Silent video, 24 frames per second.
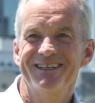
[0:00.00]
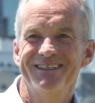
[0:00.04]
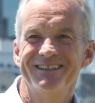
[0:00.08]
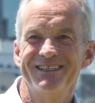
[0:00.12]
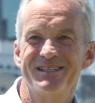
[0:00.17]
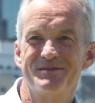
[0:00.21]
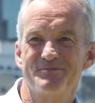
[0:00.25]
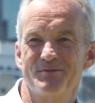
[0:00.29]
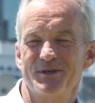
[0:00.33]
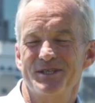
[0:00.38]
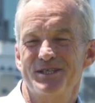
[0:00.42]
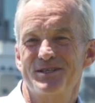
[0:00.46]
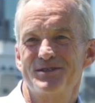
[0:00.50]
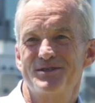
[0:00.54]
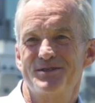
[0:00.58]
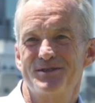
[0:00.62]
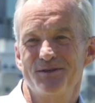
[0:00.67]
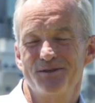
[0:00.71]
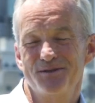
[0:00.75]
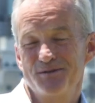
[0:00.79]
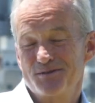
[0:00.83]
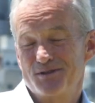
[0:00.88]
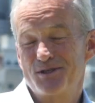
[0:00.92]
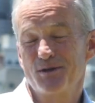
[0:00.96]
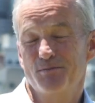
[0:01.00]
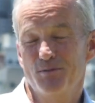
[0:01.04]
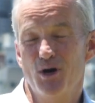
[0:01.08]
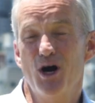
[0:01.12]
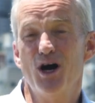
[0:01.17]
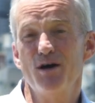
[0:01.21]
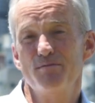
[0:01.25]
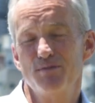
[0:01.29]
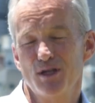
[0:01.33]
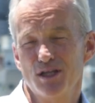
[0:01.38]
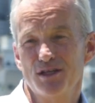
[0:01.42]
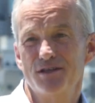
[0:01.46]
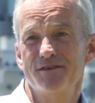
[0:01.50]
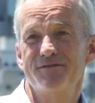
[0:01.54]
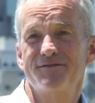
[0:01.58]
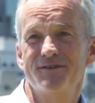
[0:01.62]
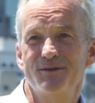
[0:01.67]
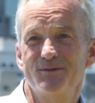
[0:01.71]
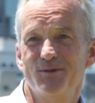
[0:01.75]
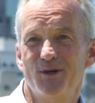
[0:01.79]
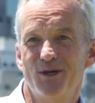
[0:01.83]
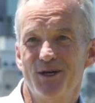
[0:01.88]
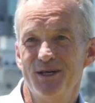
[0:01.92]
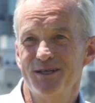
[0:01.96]
speaks to my belief
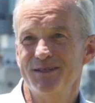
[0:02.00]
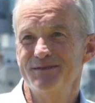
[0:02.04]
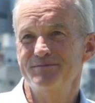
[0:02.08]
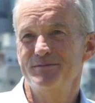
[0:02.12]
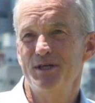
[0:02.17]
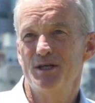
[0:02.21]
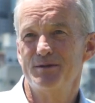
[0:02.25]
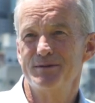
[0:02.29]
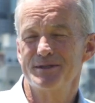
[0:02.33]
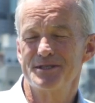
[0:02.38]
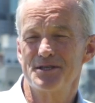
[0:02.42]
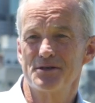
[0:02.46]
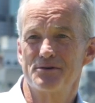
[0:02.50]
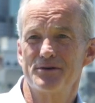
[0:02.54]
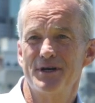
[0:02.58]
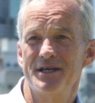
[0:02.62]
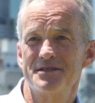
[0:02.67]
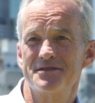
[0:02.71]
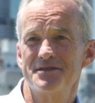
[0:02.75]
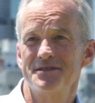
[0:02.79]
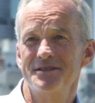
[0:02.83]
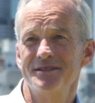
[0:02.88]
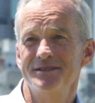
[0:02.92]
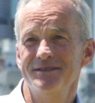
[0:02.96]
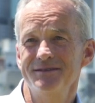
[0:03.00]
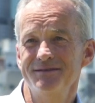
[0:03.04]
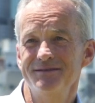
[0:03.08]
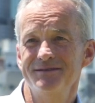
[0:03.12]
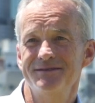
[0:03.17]
in why Melbourne's a great city.